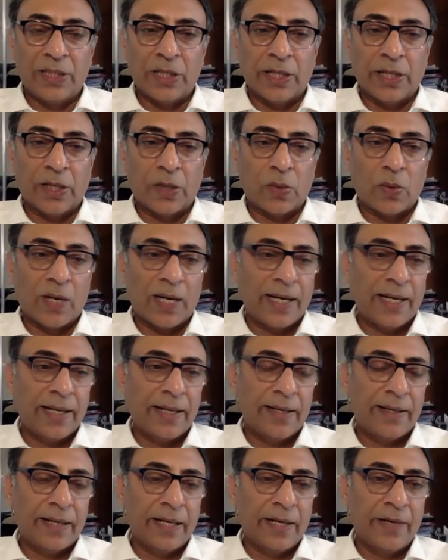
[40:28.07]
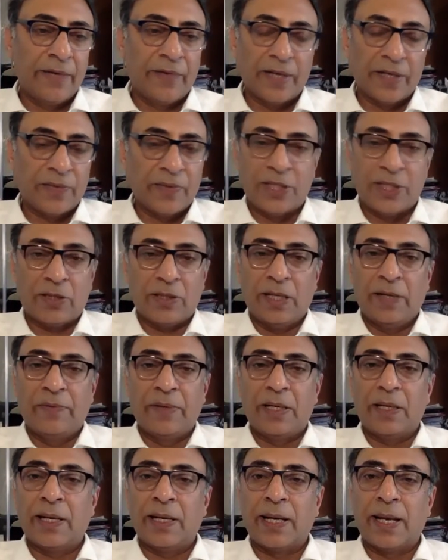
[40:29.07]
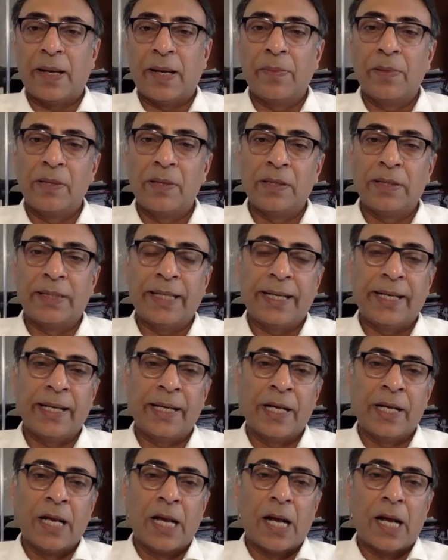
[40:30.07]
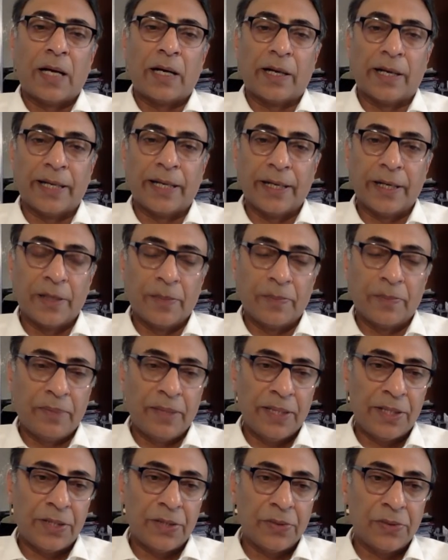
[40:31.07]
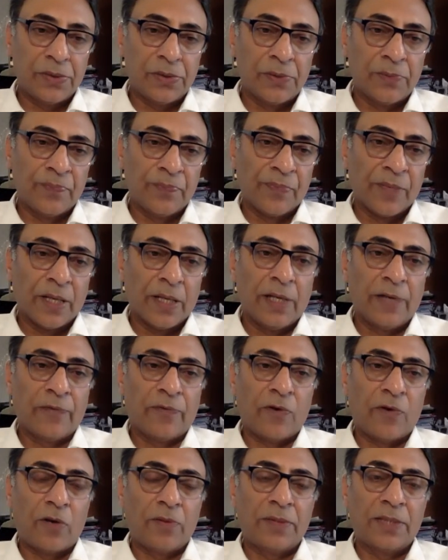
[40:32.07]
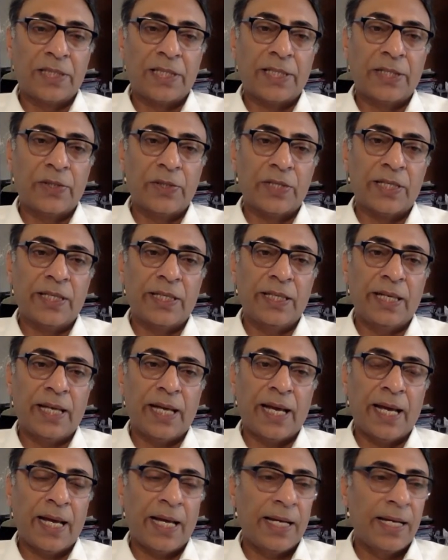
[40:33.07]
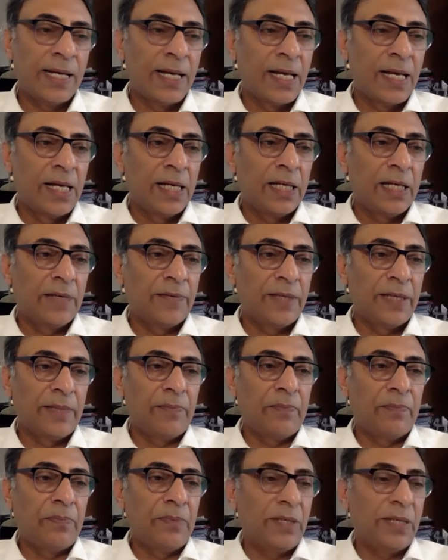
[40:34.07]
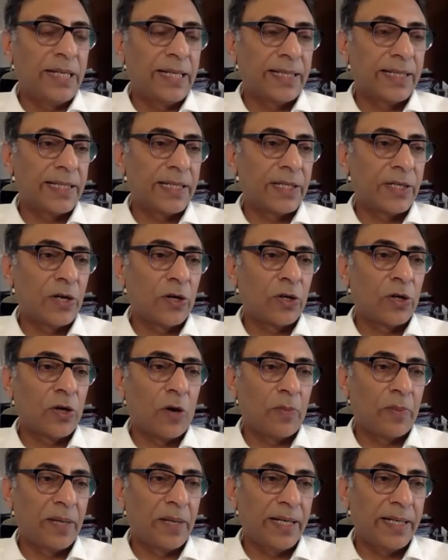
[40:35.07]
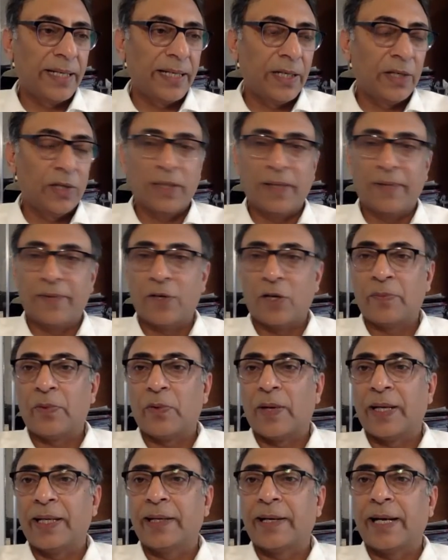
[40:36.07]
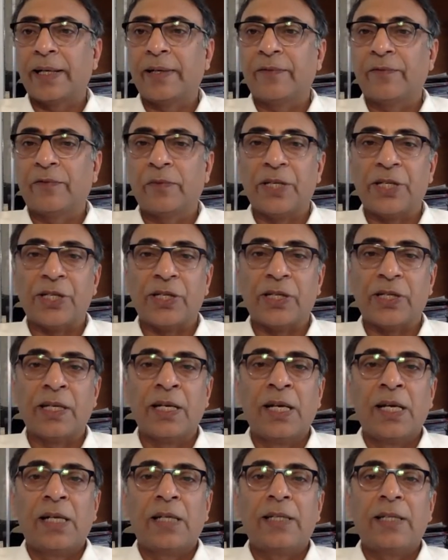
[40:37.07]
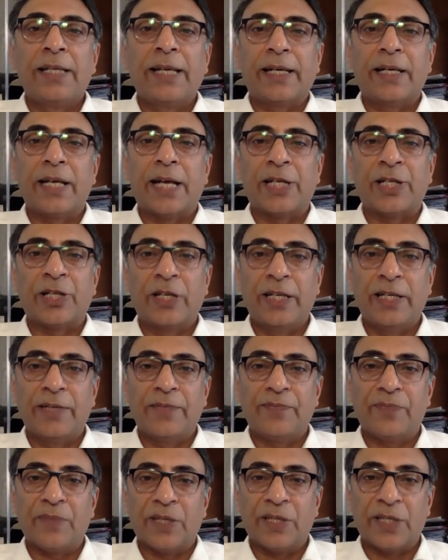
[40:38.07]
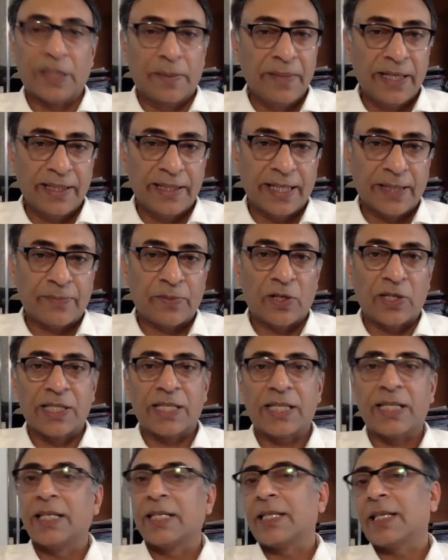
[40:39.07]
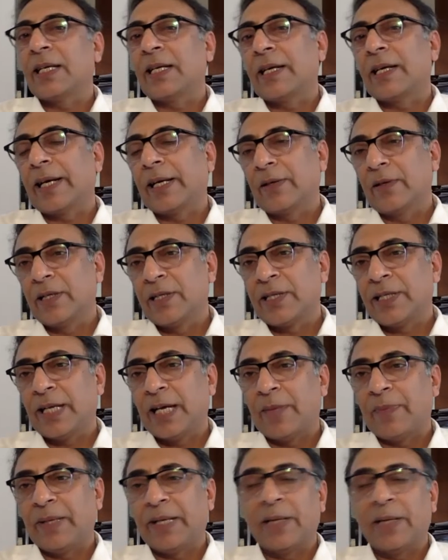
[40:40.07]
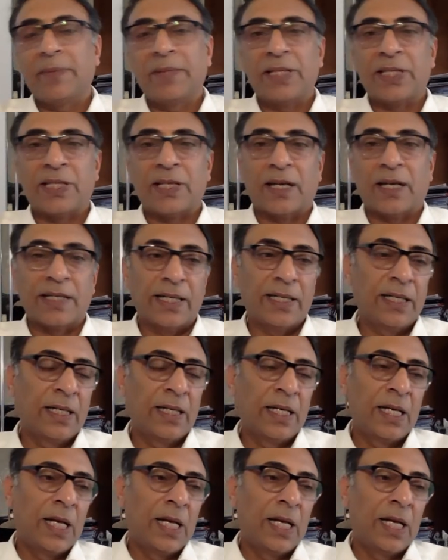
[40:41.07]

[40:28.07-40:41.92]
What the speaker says: require, in fact, which even enable the IRP to inform the COC, and if the debtors are not cooperating or they have not provided right information, they can actually terminate that process and a regular CRP can be started.